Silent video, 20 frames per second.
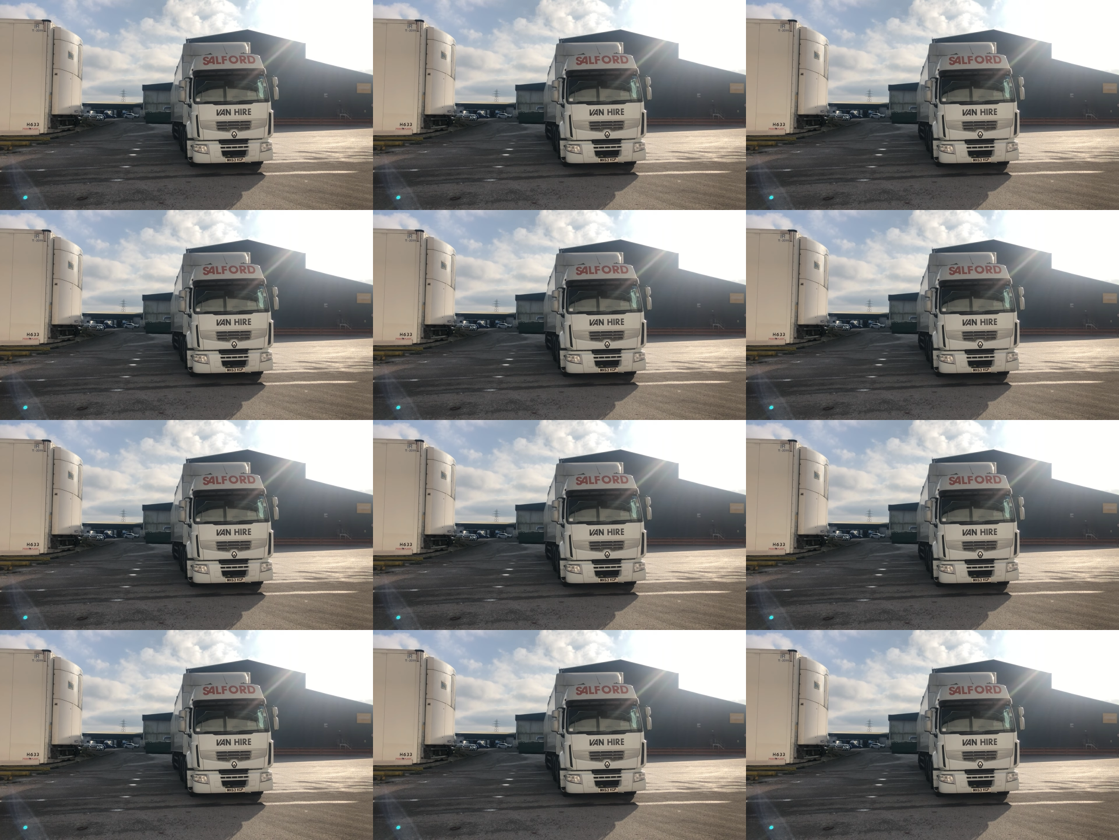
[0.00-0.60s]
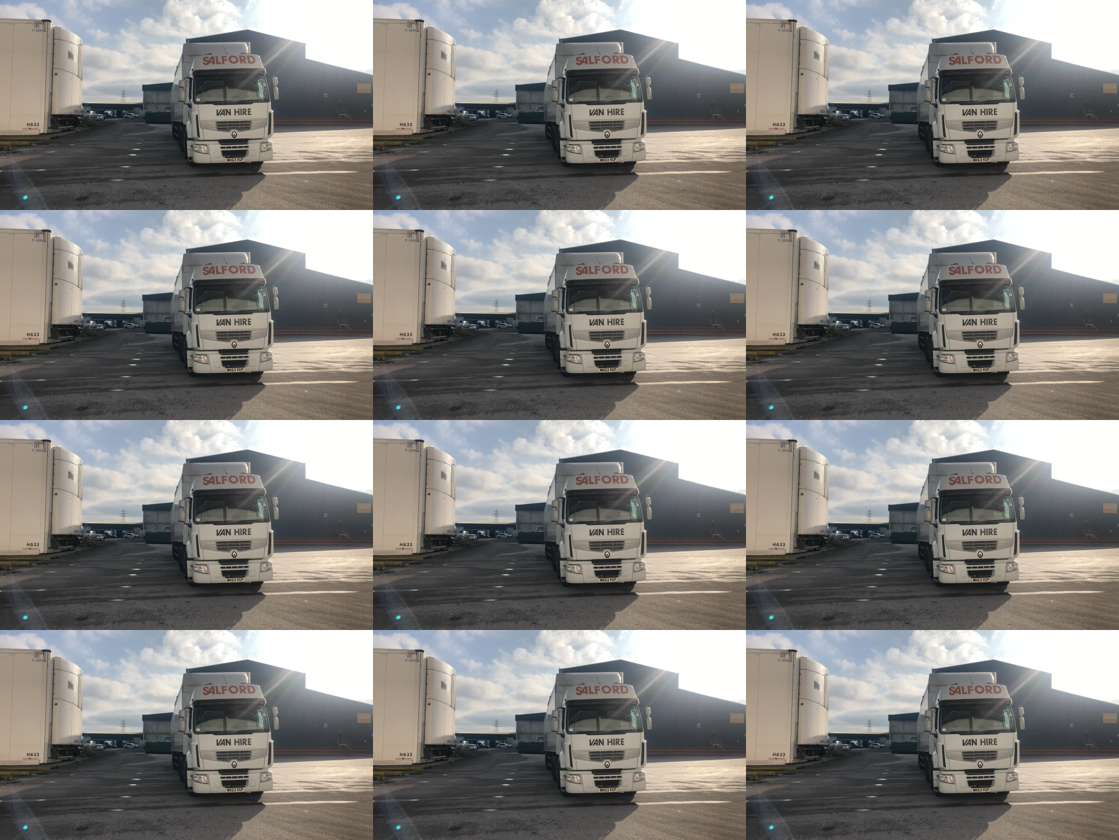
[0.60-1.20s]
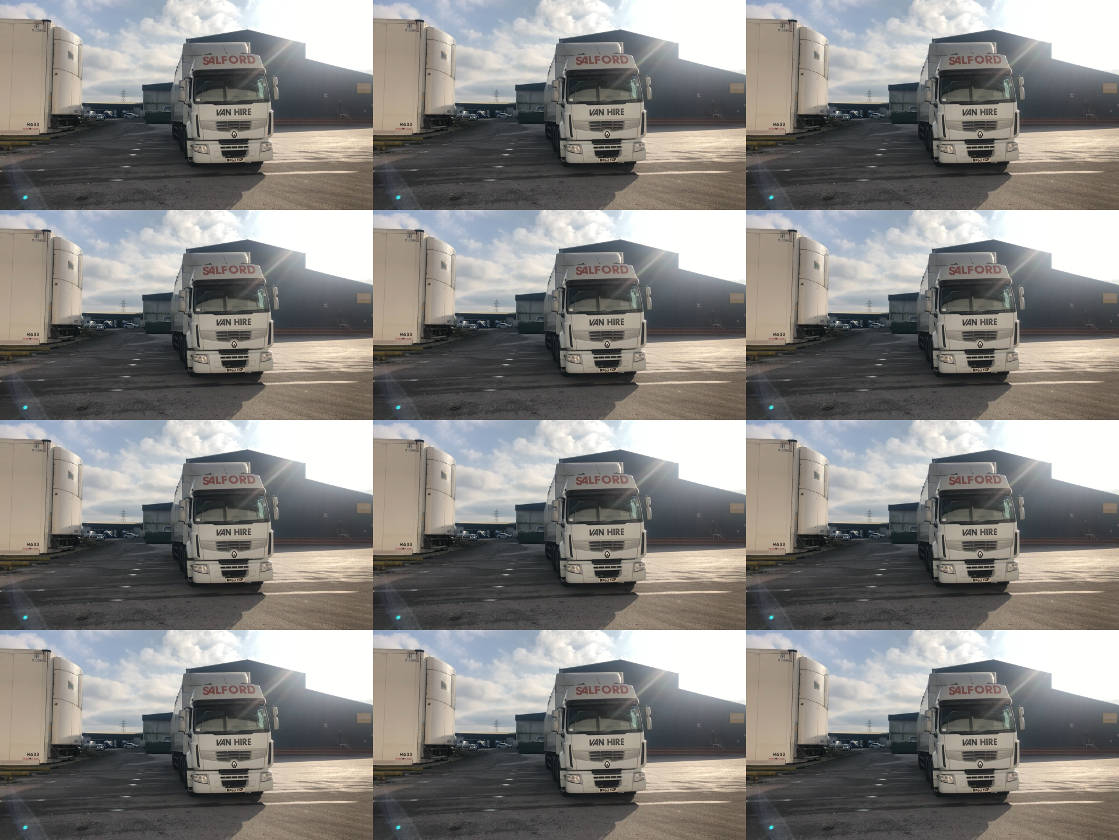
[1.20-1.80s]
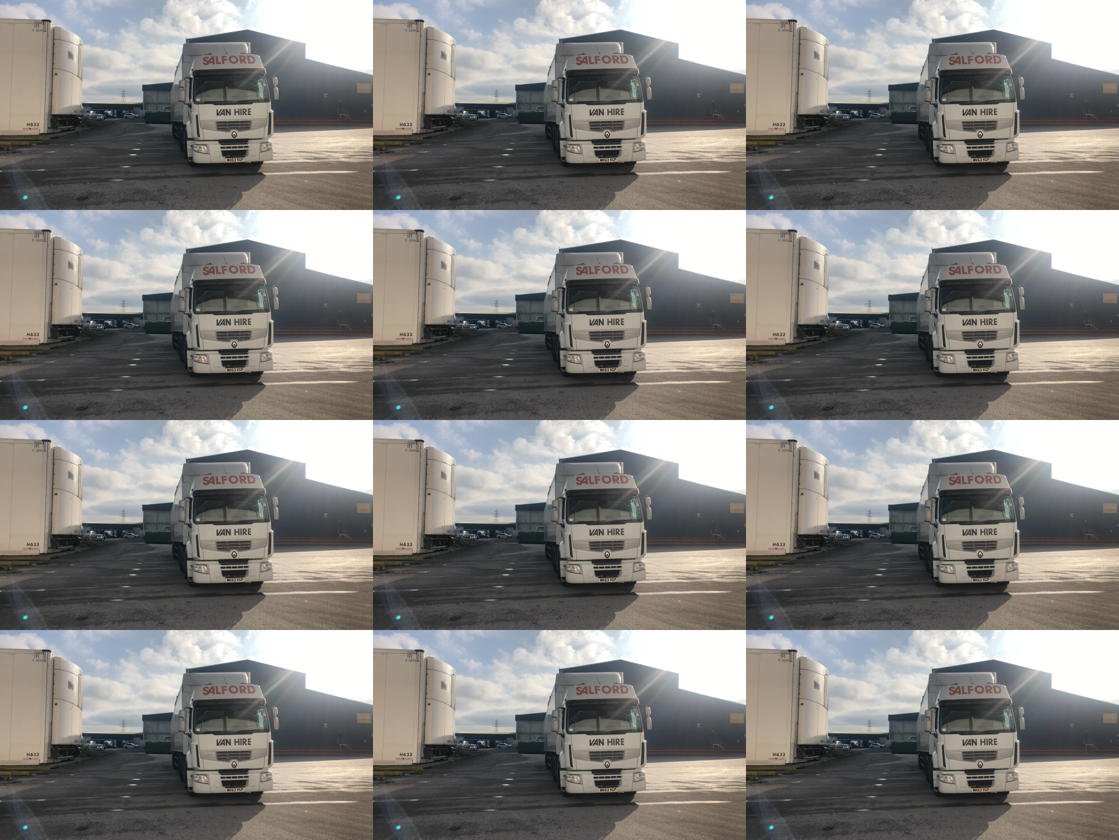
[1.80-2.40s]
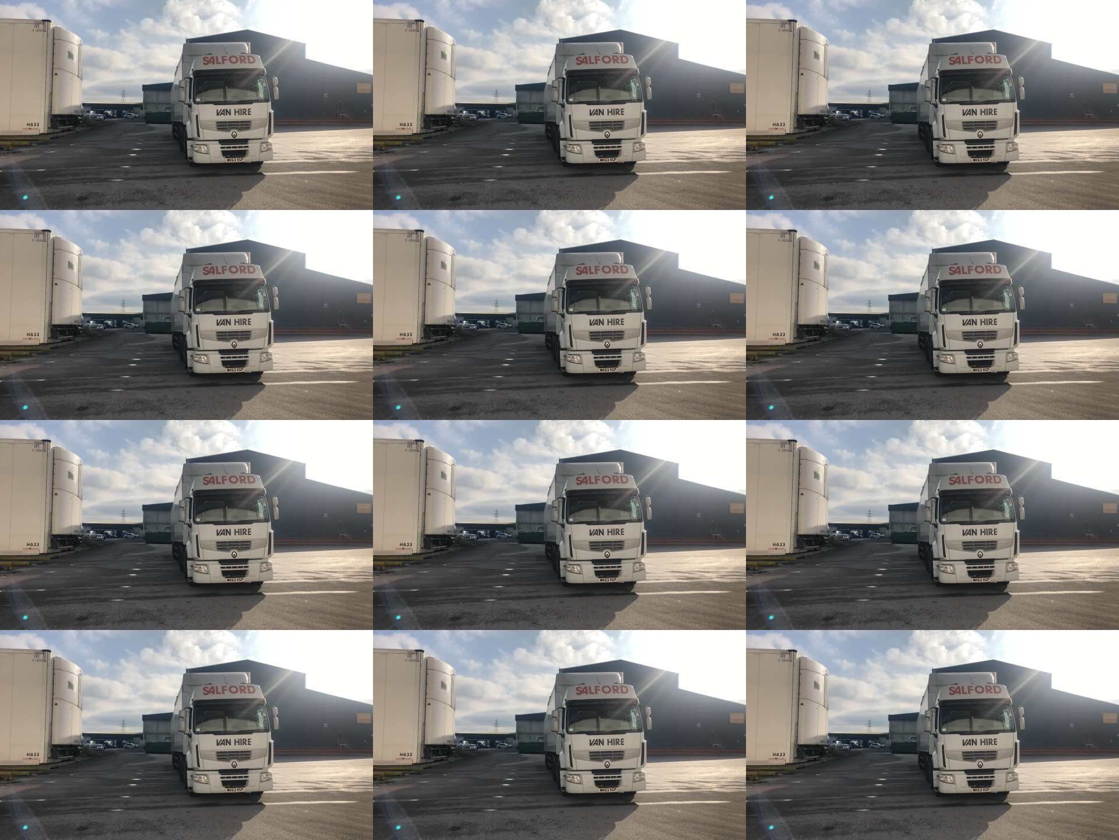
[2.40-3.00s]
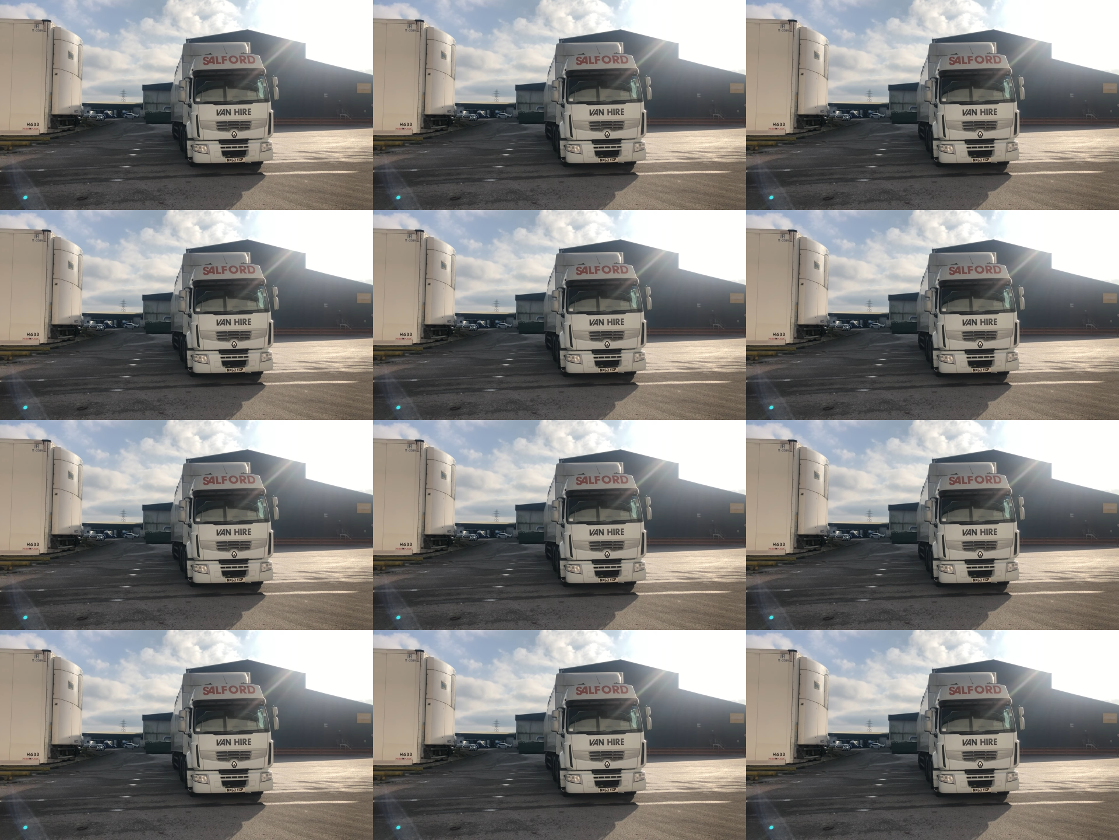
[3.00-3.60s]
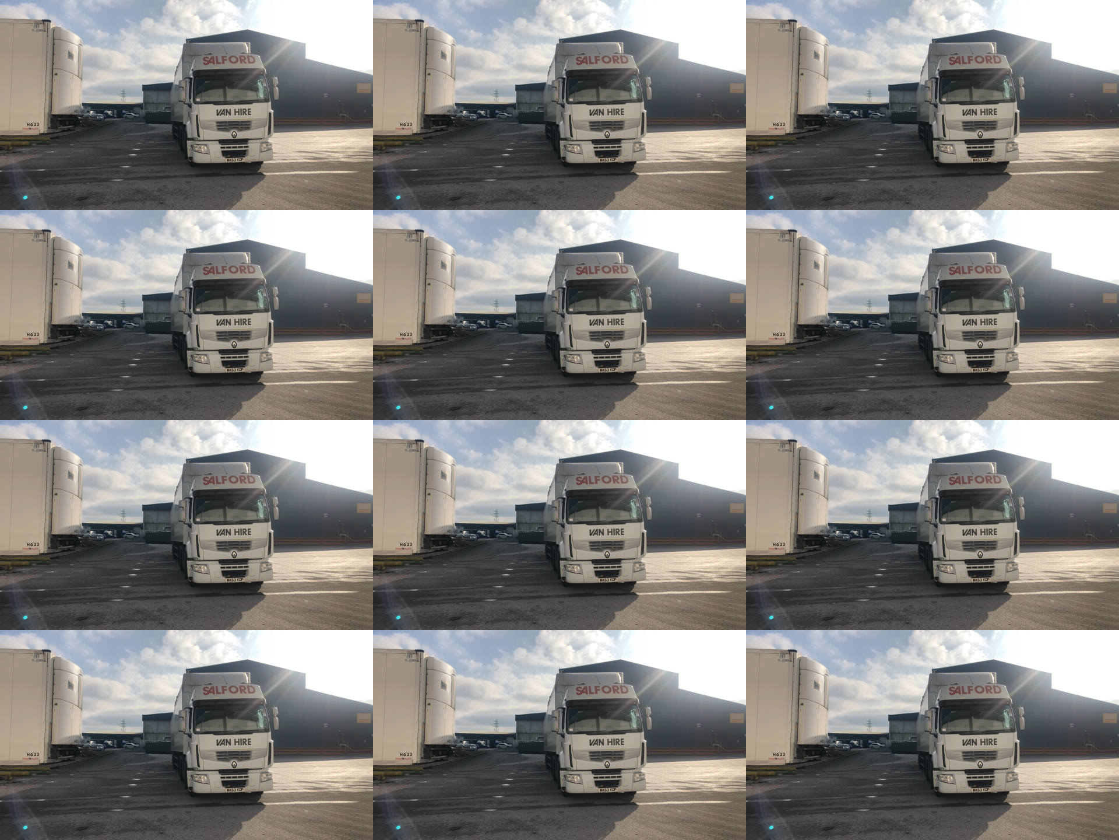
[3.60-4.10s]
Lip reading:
Nobody's mouth can be seen.